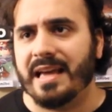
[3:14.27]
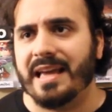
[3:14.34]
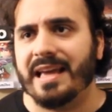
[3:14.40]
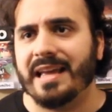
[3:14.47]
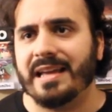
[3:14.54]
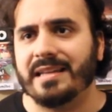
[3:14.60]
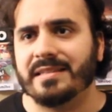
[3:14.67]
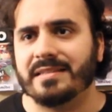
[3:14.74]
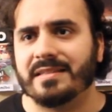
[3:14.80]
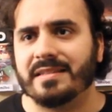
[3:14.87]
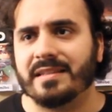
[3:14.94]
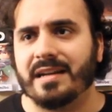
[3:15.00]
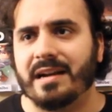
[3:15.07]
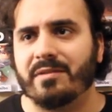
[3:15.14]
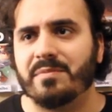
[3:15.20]
And
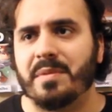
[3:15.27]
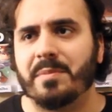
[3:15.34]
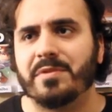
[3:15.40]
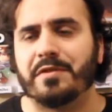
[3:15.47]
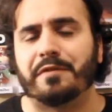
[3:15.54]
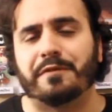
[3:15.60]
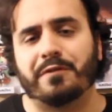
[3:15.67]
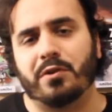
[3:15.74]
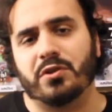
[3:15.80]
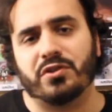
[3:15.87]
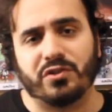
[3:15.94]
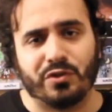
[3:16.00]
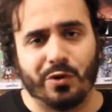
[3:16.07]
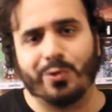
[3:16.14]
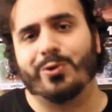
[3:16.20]
I remember the
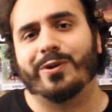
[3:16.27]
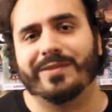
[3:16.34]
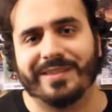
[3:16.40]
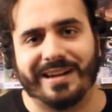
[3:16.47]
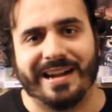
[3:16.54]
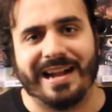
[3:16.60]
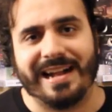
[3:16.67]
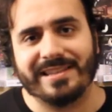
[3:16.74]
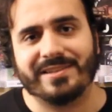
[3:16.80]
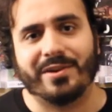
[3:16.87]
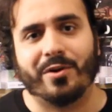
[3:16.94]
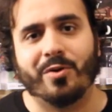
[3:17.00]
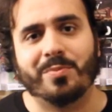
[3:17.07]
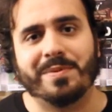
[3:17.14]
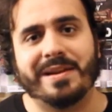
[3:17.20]
first door that I had to
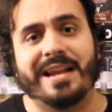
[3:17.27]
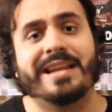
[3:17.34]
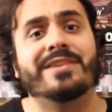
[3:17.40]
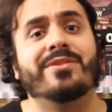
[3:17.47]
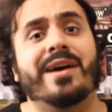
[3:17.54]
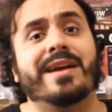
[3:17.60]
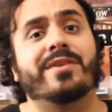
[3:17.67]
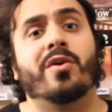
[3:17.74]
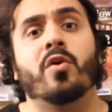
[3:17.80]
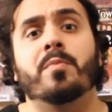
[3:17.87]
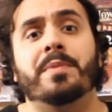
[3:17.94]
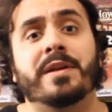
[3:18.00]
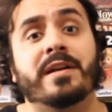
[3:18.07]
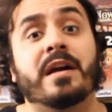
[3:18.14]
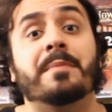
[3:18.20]
open, I didn't know how to
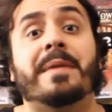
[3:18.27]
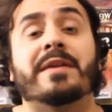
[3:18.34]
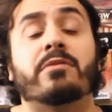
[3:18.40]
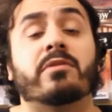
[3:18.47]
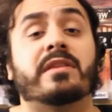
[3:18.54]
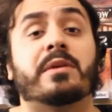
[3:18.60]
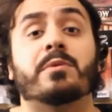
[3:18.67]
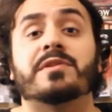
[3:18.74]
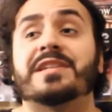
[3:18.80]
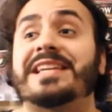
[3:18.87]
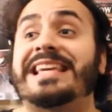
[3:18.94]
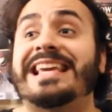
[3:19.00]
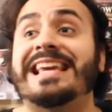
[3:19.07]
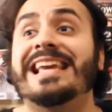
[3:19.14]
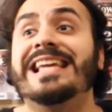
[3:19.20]
open it up. I thought there was a
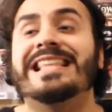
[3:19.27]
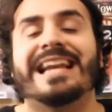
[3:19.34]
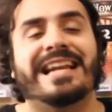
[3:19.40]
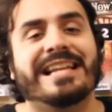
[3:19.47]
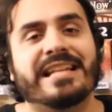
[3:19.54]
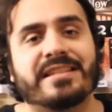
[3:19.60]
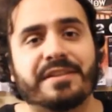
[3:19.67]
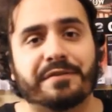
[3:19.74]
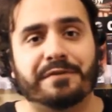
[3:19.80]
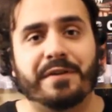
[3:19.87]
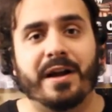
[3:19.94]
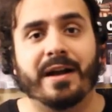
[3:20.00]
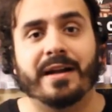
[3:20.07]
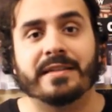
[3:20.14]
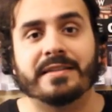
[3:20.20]
key that I needed to
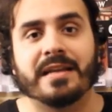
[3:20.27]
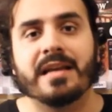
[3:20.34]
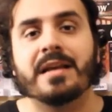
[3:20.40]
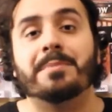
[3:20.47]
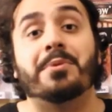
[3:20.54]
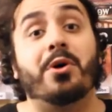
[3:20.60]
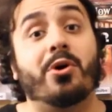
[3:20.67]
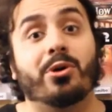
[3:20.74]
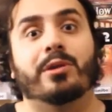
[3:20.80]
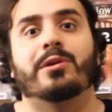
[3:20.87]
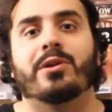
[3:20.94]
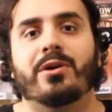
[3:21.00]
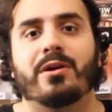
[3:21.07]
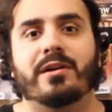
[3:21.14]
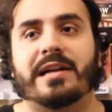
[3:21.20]
find, but all
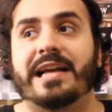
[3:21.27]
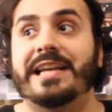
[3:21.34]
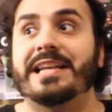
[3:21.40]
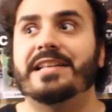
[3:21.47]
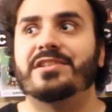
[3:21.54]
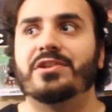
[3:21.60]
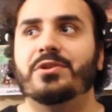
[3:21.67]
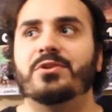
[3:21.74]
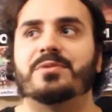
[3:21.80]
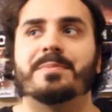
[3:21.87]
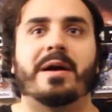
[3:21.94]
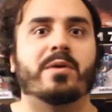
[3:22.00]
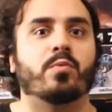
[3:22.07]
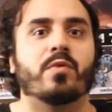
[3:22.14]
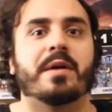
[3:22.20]
along I needed to use
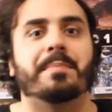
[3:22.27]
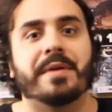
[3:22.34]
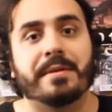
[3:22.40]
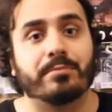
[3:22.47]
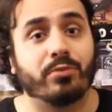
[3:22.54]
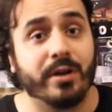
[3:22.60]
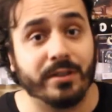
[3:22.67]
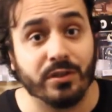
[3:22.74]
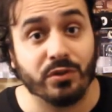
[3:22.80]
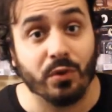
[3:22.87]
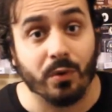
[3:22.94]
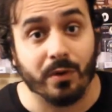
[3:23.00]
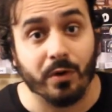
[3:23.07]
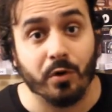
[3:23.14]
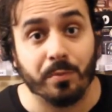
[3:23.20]
my whip and break the
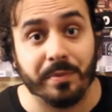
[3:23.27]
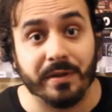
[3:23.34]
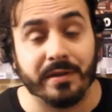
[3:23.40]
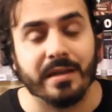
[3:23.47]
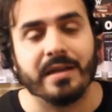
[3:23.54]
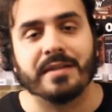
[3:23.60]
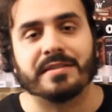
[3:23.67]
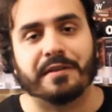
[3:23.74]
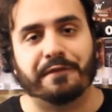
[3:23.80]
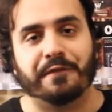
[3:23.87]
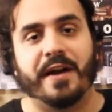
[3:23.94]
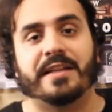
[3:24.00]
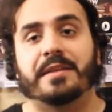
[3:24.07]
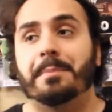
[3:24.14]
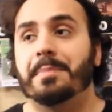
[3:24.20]
door open to
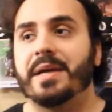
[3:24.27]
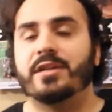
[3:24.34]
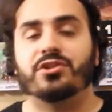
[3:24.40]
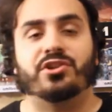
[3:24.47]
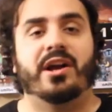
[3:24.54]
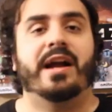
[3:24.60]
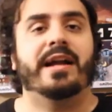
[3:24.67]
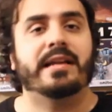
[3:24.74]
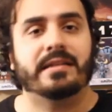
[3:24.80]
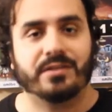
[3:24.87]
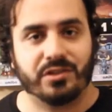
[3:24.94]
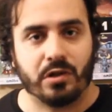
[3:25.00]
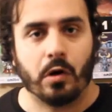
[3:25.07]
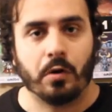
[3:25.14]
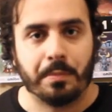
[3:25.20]
fight the big giant
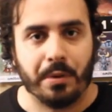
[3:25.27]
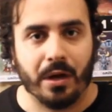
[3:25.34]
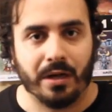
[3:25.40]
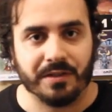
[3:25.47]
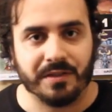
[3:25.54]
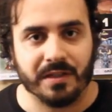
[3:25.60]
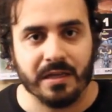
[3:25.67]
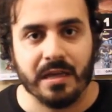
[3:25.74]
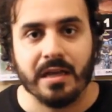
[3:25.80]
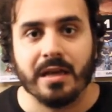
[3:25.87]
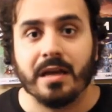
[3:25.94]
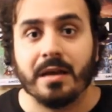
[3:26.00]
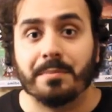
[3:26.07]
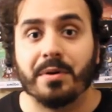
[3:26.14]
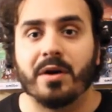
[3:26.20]
skull boss.
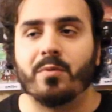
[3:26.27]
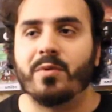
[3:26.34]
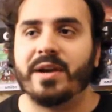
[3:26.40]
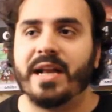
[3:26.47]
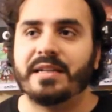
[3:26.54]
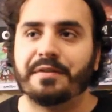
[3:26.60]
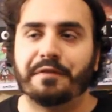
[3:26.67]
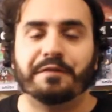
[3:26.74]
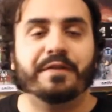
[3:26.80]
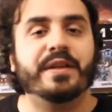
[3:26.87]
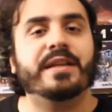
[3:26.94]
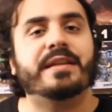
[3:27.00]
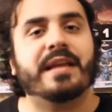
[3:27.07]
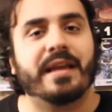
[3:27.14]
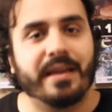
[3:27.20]
But when I
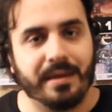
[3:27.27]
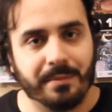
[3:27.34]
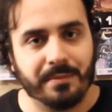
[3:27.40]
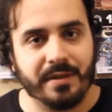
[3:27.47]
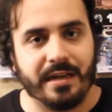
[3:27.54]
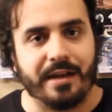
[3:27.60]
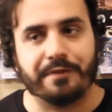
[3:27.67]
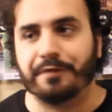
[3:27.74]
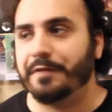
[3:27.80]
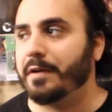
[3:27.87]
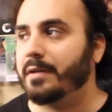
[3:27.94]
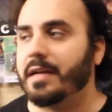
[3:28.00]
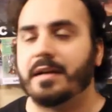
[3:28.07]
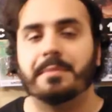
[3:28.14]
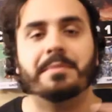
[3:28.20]
defeated him, and I
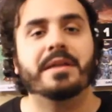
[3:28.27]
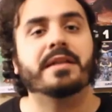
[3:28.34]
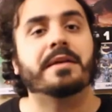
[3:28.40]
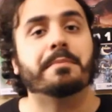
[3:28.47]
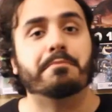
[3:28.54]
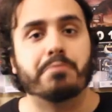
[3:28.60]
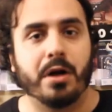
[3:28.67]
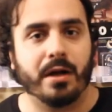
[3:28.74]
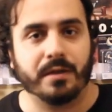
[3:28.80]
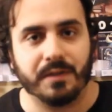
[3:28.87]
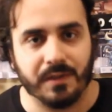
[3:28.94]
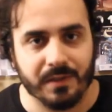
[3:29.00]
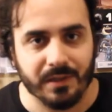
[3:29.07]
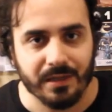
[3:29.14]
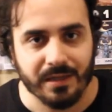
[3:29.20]
felt like
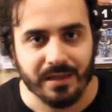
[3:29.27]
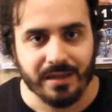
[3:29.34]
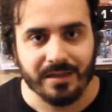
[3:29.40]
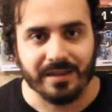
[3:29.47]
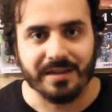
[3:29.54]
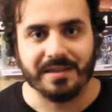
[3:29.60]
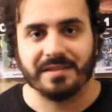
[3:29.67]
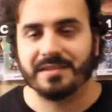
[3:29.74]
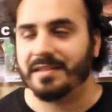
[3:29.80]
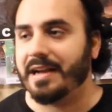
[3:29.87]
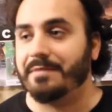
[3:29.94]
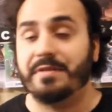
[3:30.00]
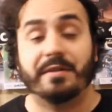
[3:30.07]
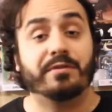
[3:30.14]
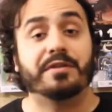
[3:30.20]
$1,000,000, because
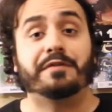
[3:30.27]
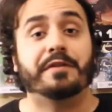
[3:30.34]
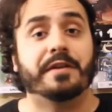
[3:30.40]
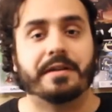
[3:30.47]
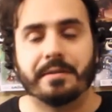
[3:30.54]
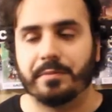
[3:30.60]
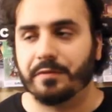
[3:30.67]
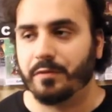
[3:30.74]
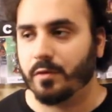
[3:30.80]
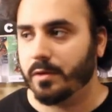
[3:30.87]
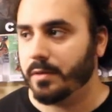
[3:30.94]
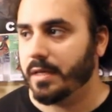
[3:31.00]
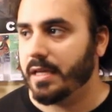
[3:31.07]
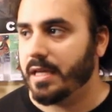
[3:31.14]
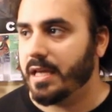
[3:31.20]
I've never defeated him
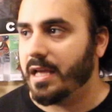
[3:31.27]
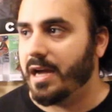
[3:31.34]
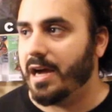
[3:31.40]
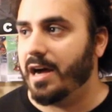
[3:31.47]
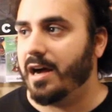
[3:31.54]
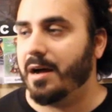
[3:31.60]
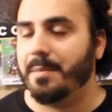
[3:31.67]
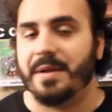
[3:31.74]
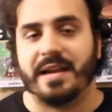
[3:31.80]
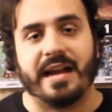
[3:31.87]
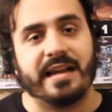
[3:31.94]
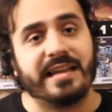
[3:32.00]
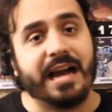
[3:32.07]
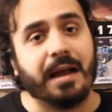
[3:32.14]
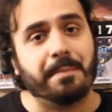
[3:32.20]
before, and
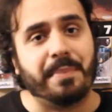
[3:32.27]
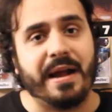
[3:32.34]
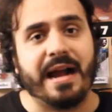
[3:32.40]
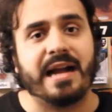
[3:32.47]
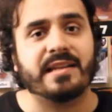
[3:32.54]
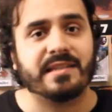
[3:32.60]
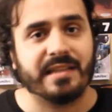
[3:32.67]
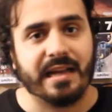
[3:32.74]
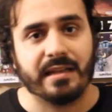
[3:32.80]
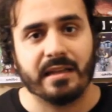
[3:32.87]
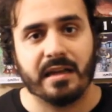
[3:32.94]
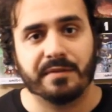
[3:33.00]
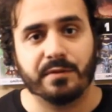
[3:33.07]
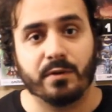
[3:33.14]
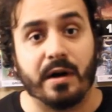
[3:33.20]
I got past that
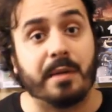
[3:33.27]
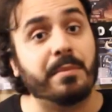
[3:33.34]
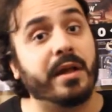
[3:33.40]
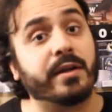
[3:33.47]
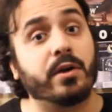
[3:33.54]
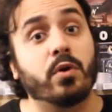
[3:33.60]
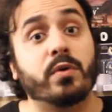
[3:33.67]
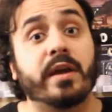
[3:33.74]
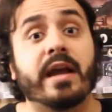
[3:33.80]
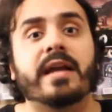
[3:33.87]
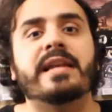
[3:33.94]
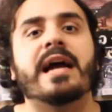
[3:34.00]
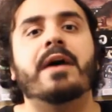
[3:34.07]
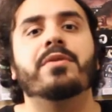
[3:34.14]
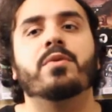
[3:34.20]
level, I'm like,
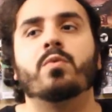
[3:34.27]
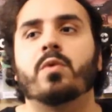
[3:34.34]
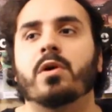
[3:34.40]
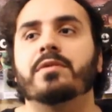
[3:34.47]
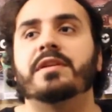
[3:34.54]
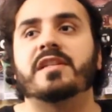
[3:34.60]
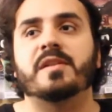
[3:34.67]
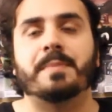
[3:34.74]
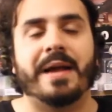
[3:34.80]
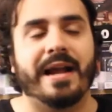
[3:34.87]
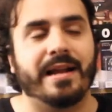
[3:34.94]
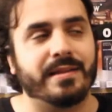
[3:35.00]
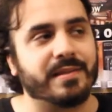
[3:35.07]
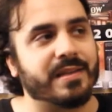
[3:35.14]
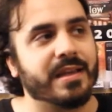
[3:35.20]
okay, now the world
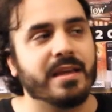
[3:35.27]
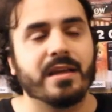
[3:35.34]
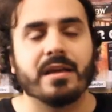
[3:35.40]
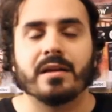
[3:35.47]
expands.